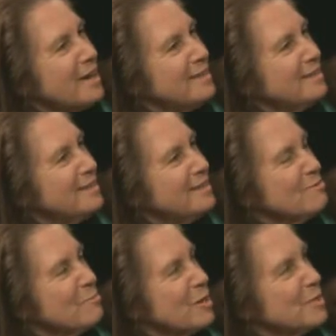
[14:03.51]
In the
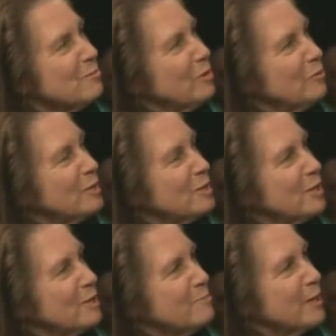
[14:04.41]
medicine wheel, we
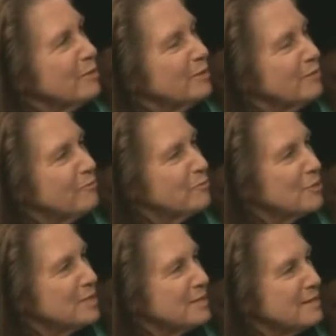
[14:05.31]
talk about the
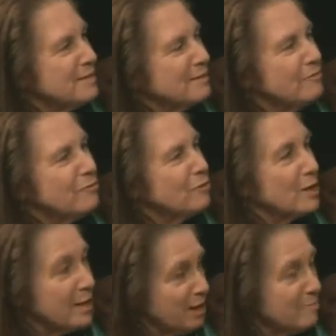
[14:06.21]
4
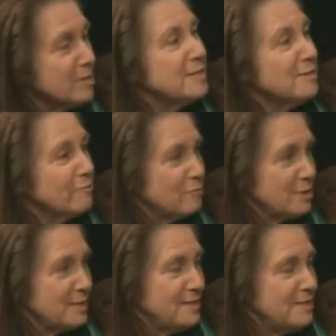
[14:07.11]
elements and 4
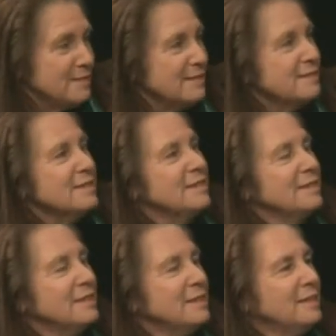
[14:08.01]
seasons.
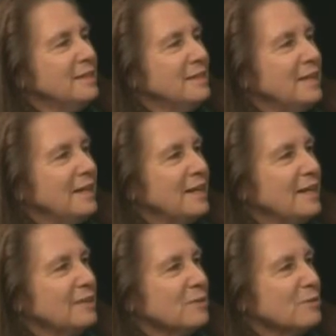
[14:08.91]

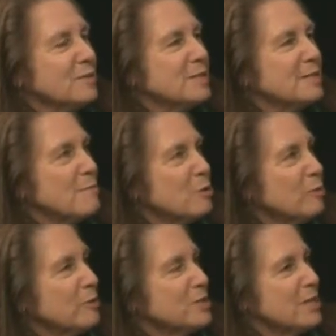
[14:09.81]
And there's summer,
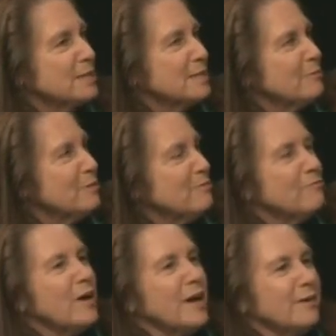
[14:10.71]
which has to do with the
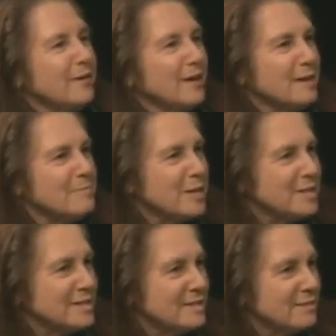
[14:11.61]
fire element.